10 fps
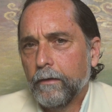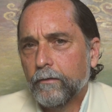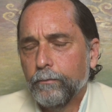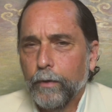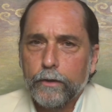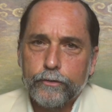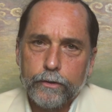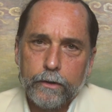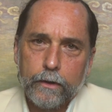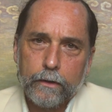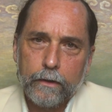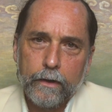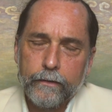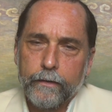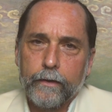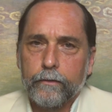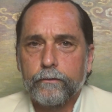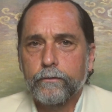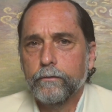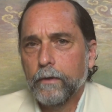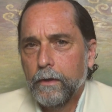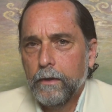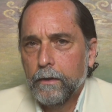there's blood sugar, and there's